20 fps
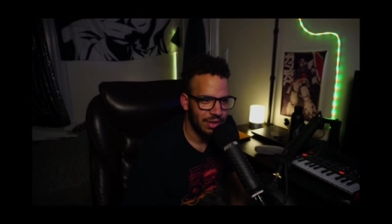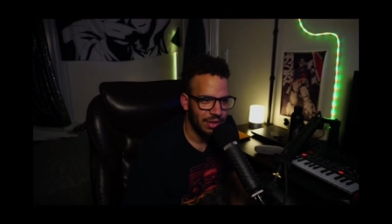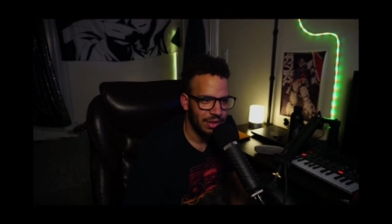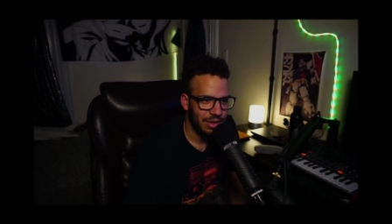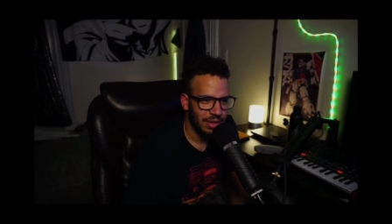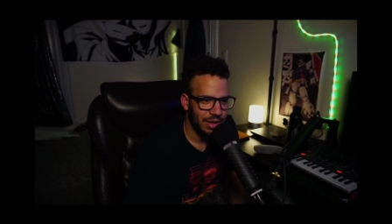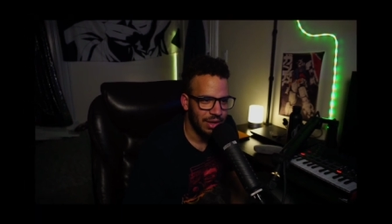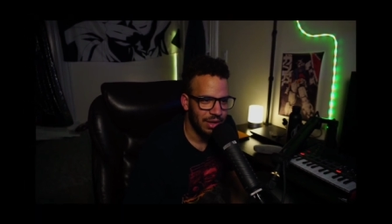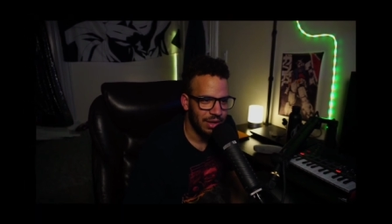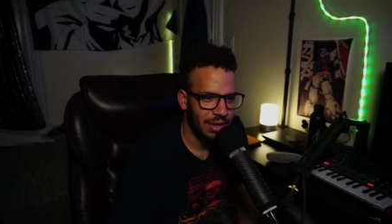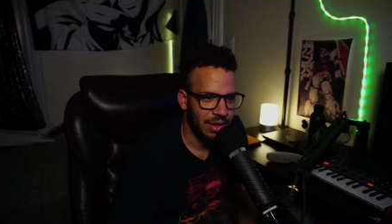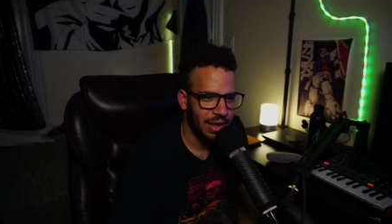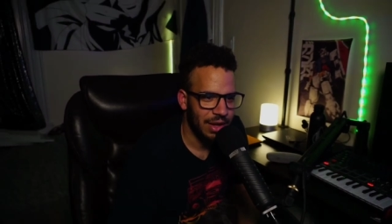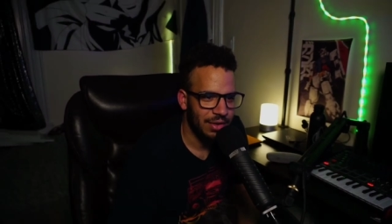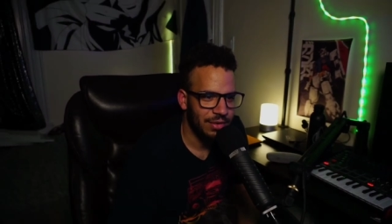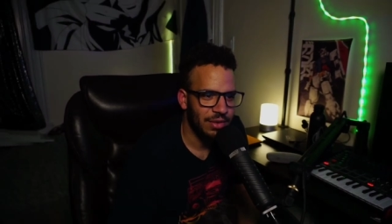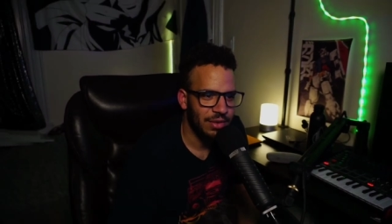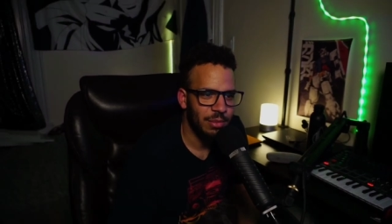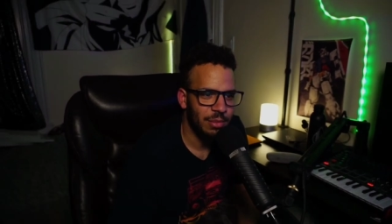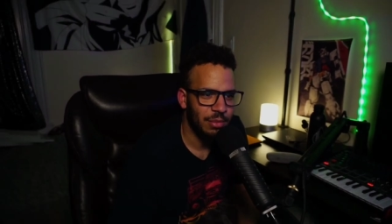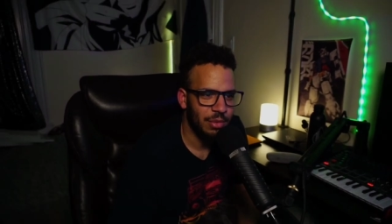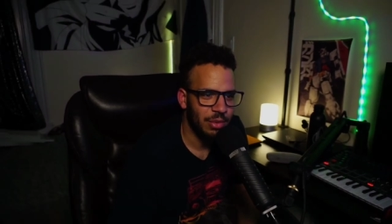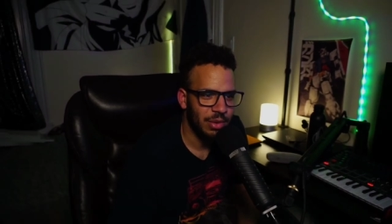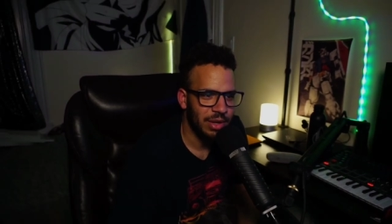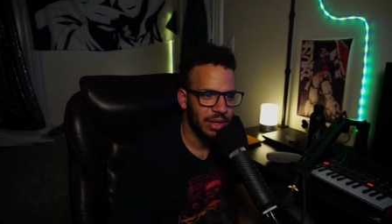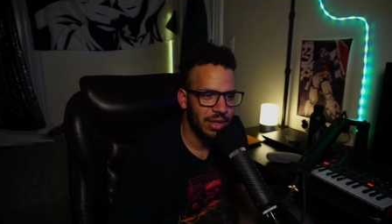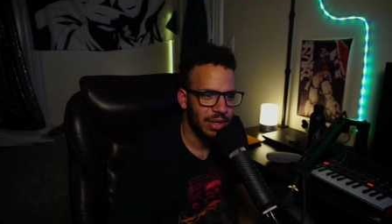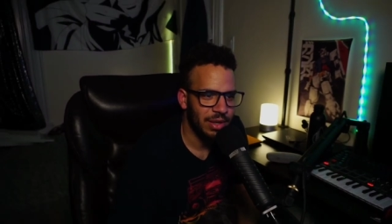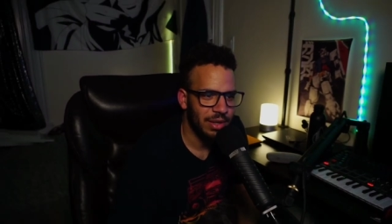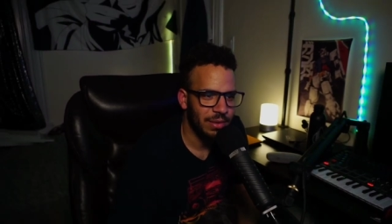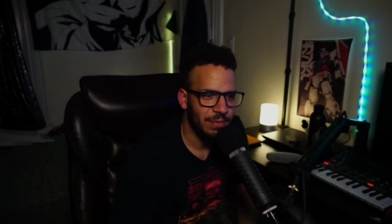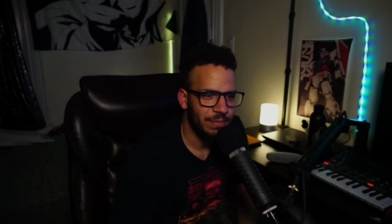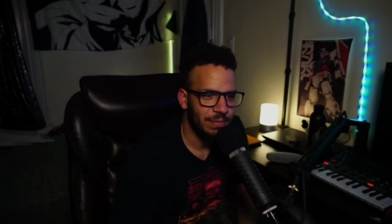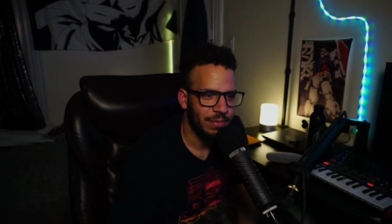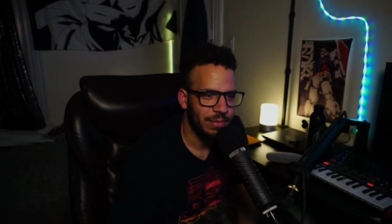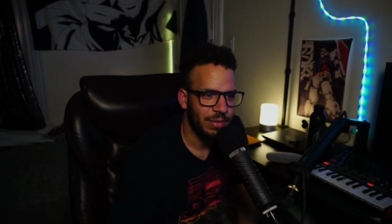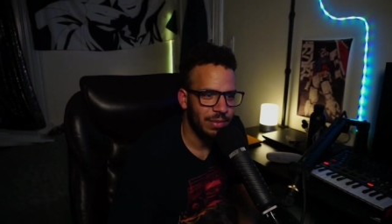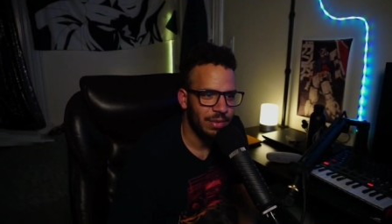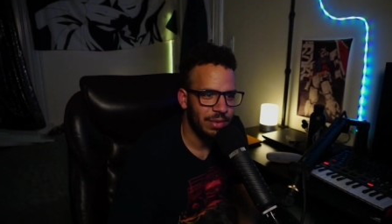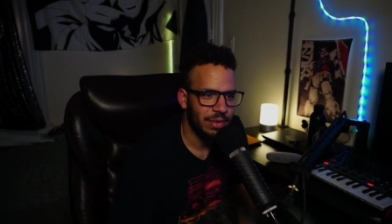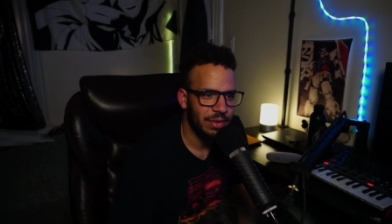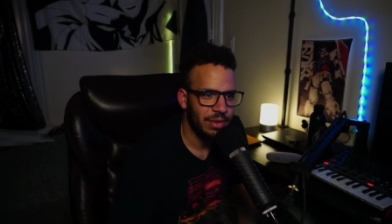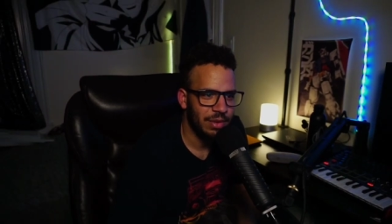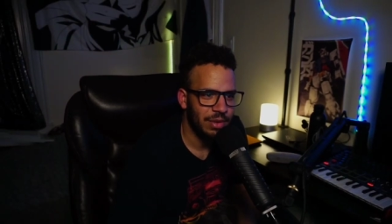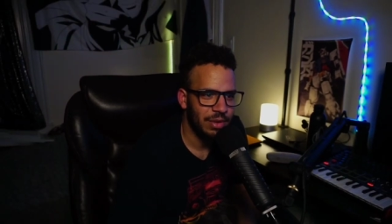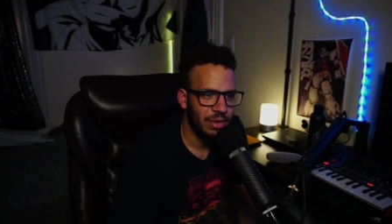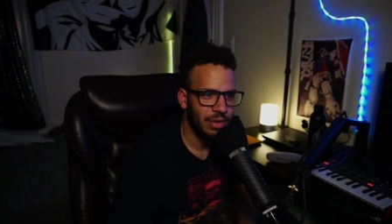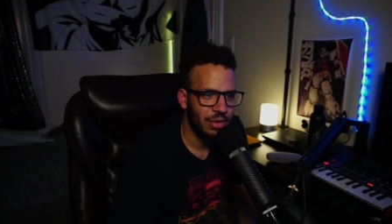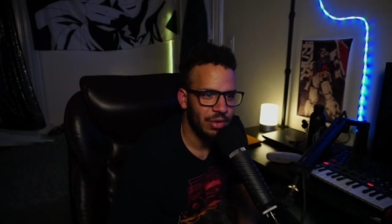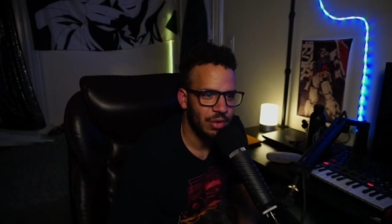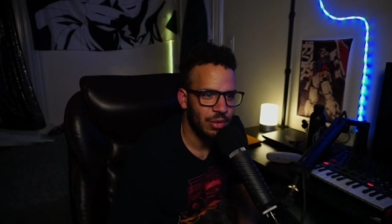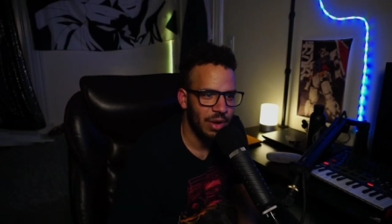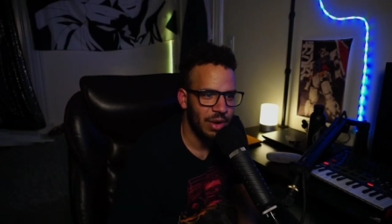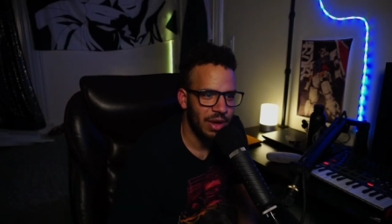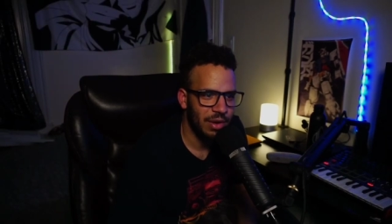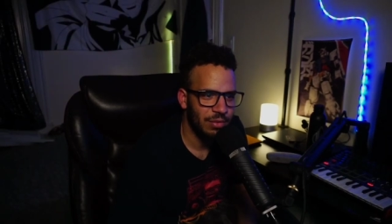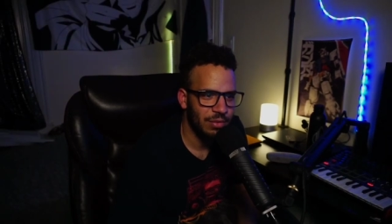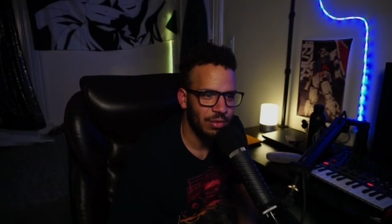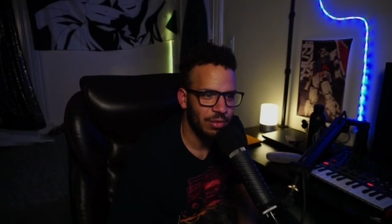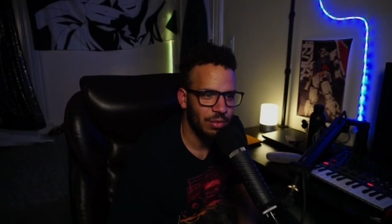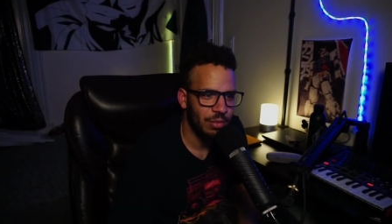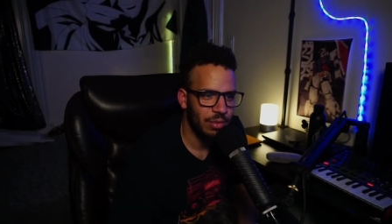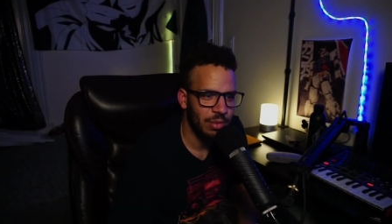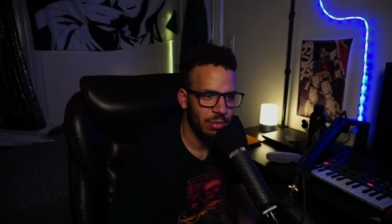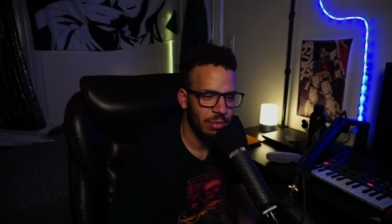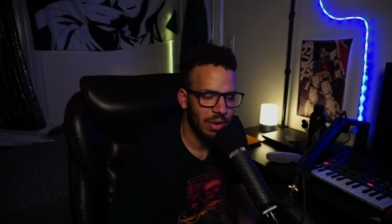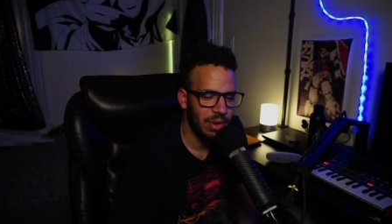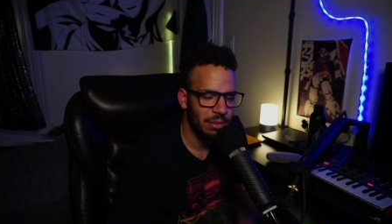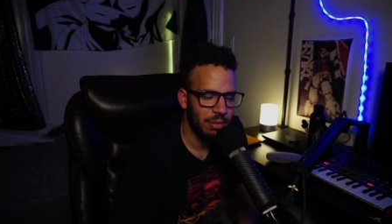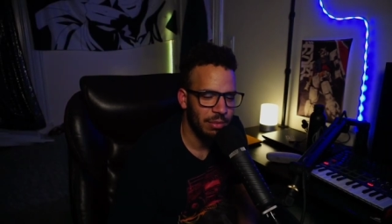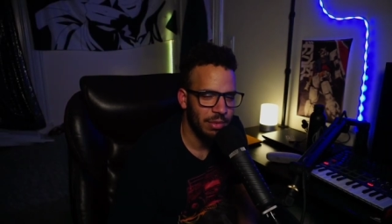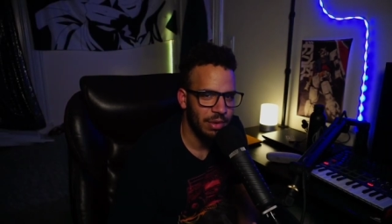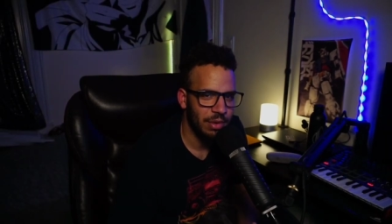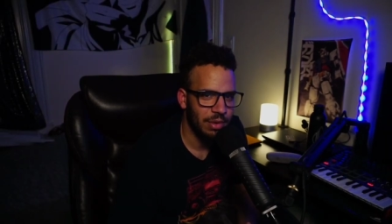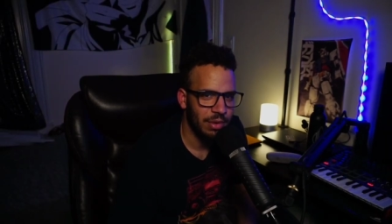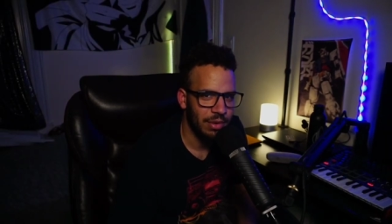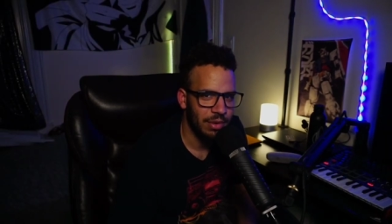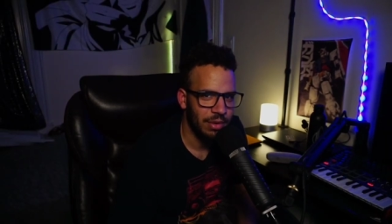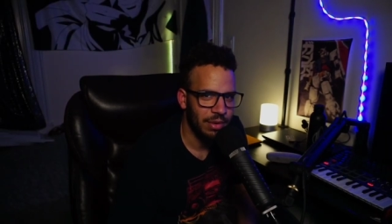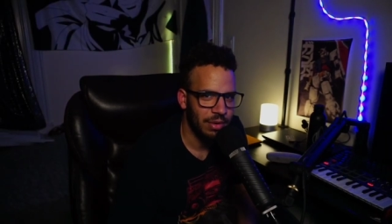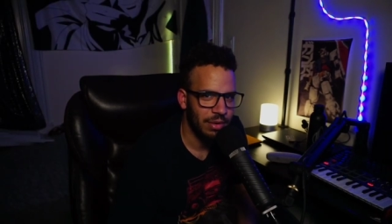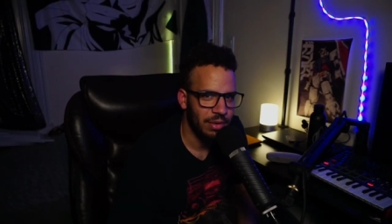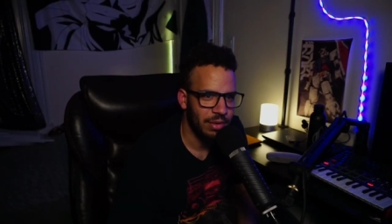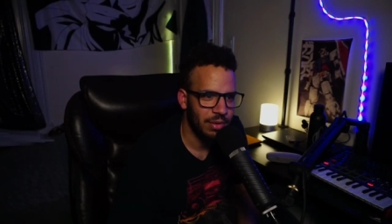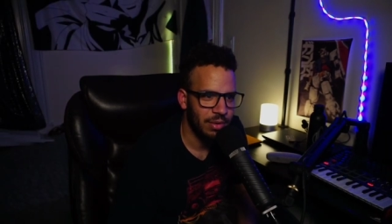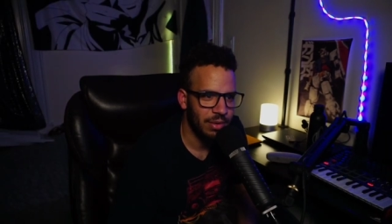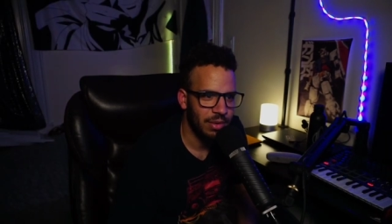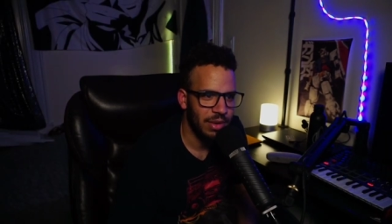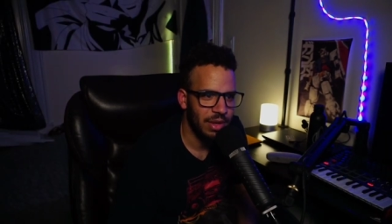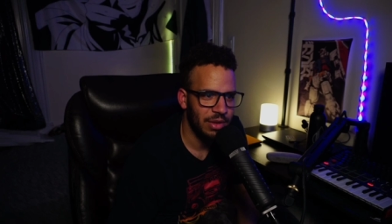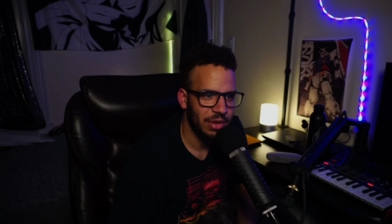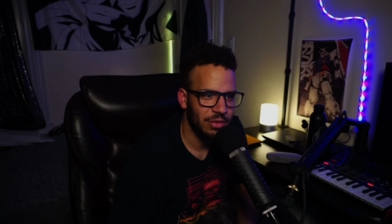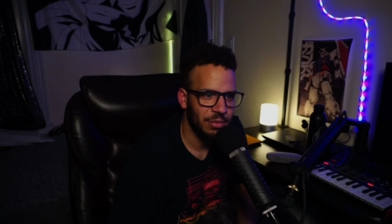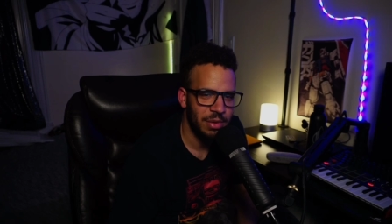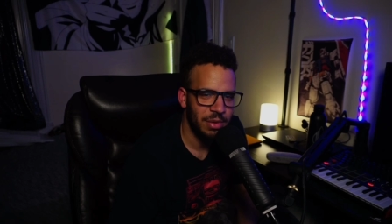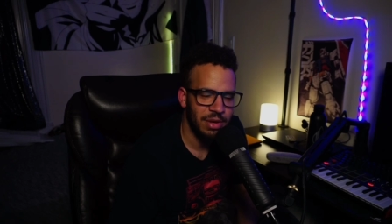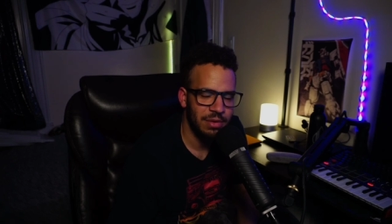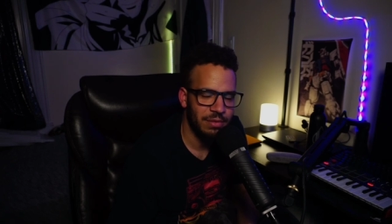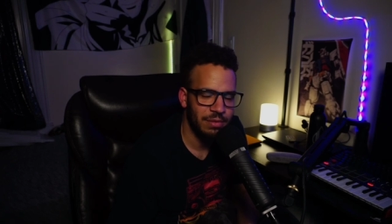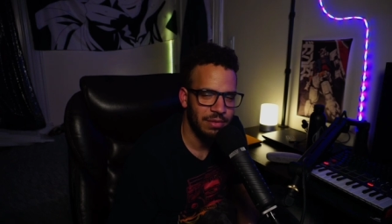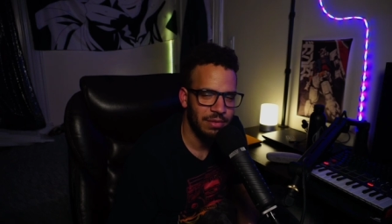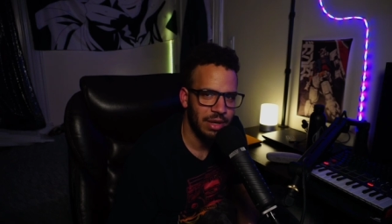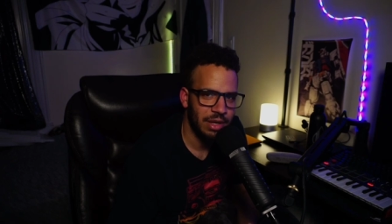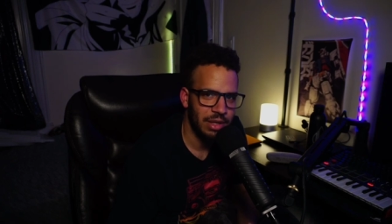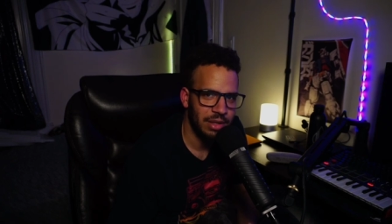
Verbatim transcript: uh, at some point you have to remember things being fun